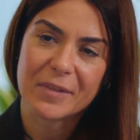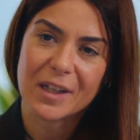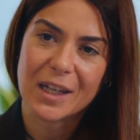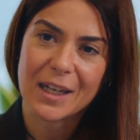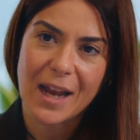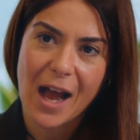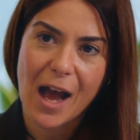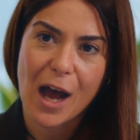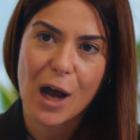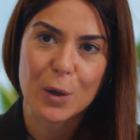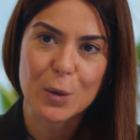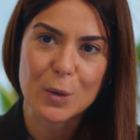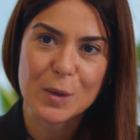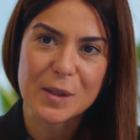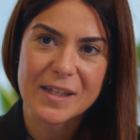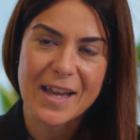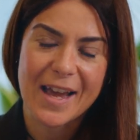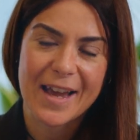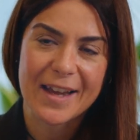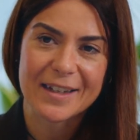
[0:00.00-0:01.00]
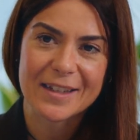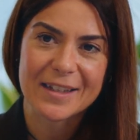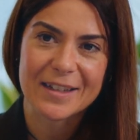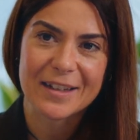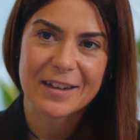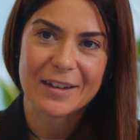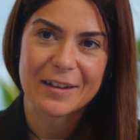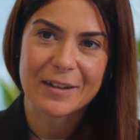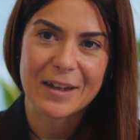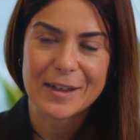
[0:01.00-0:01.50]
in-house and
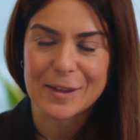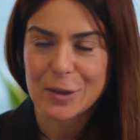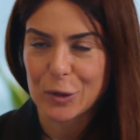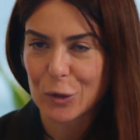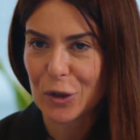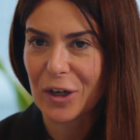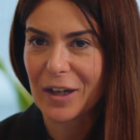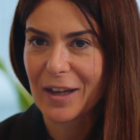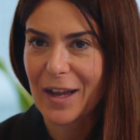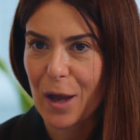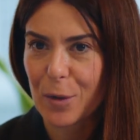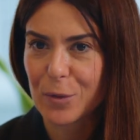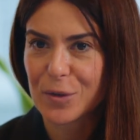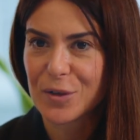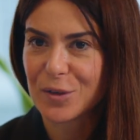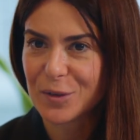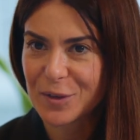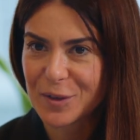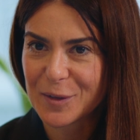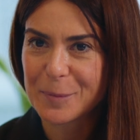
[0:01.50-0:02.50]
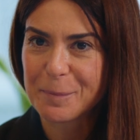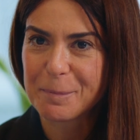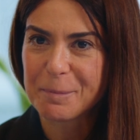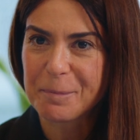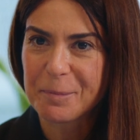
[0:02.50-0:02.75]
external counsels.